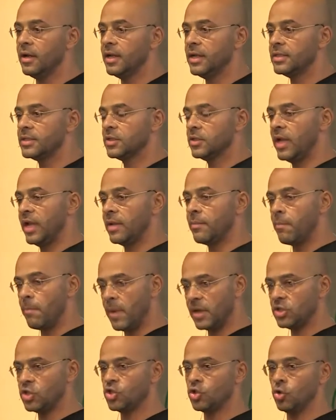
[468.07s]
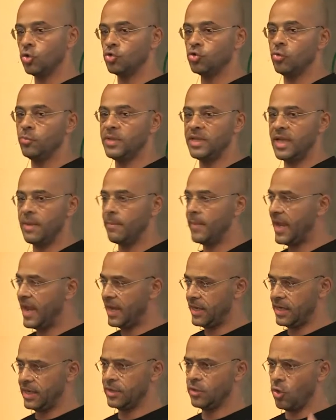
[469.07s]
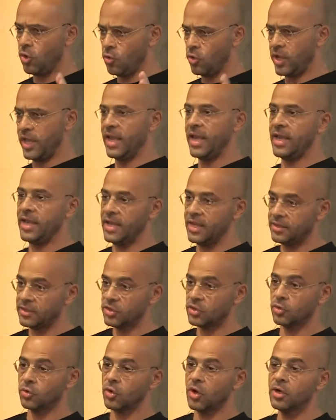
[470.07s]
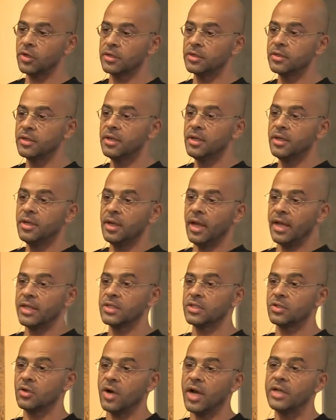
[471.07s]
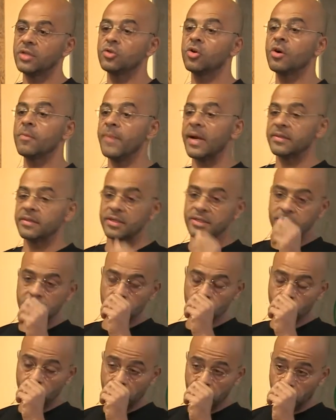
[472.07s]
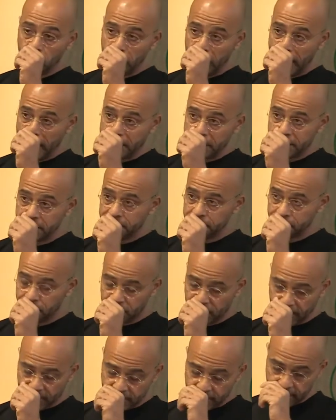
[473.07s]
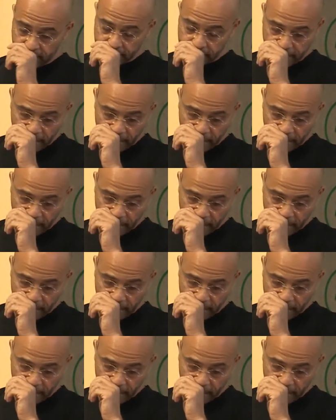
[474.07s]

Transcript: It's like macho to be a man and okay and so on. And so I took matters into my own hands. And in